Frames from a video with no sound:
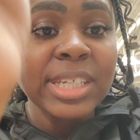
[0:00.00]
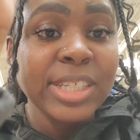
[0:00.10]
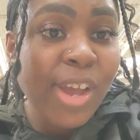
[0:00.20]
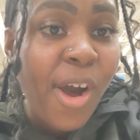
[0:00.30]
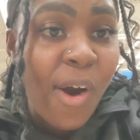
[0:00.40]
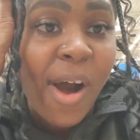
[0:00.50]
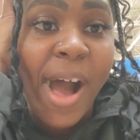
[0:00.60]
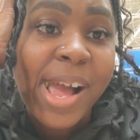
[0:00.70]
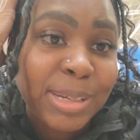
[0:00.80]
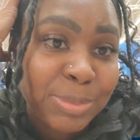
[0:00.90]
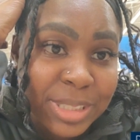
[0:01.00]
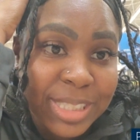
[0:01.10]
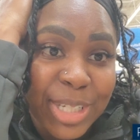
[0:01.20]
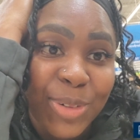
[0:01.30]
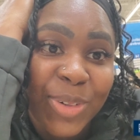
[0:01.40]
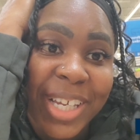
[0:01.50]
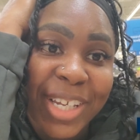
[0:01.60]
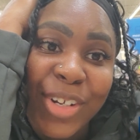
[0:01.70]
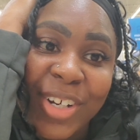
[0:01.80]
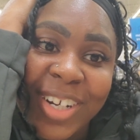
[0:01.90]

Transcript: bit. Y'all, I am still here.